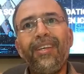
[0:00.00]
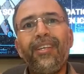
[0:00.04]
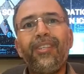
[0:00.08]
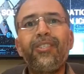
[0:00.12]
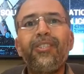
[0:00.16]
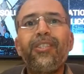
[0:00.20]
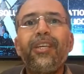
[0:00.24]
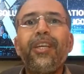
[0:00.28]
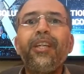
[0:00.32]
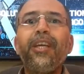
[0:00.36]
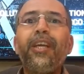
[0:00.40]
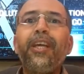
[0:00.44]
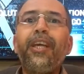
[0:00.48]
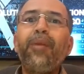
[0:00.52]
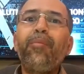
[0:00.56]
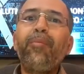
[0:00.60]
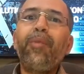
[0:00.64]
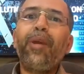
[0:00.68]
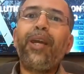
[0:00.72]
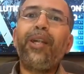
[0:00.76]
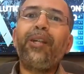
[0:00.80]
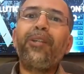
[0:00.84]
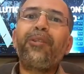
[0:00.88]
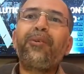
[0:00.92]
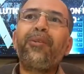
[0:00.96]
is then
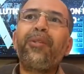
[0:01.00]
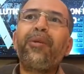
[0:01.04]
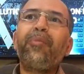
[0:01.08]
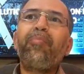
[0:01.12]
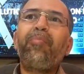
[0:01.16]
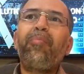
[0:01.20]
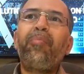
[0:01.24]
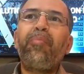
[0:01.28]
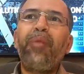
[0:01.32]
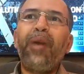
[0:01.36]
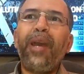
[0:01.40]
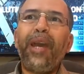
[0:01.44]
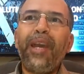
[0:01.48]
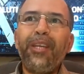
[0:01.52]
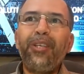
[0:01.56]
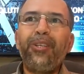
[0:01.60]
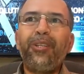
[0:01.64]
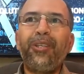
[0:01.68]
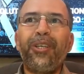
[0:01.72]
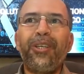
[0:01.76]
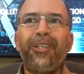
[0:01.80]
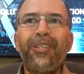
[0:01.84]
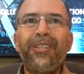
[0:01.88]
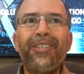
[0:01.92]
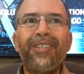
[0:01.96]
emailed to the
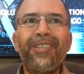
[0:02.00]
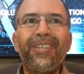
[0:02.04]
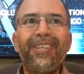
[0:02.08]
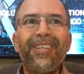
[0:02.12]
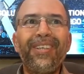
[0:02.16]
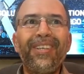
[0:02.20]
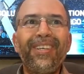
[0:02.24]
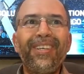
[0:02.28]
patient,